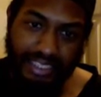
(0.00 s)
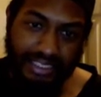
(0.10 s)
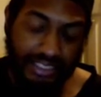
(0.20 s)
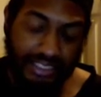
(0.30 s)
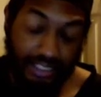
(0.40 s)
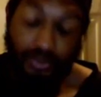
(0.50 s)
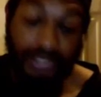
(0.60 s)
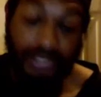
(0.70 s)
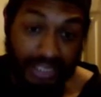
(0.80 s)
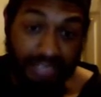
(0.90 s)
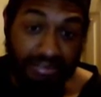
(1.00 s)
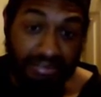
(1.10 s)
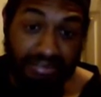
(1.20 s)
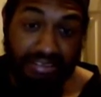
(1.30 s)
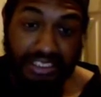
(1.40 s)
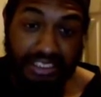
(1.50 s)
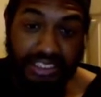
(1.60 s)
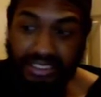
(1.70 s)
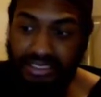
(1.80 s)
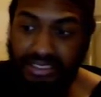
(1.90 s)
she's Winston.
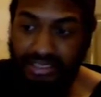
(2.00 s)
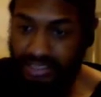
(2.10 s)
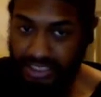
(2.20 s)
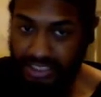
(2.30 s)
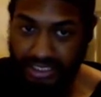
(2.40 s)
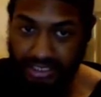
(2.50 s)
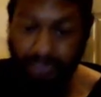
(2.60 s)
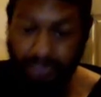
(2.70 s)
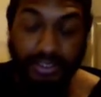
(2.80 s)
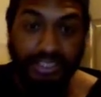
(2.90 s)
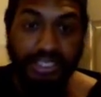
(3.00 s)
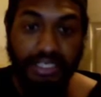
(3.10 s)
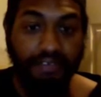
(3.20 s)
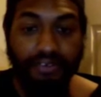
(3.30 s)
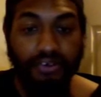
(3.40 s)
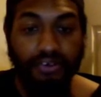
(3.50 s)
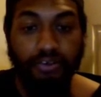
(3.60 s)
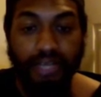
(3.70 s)
She's the Winston of the group,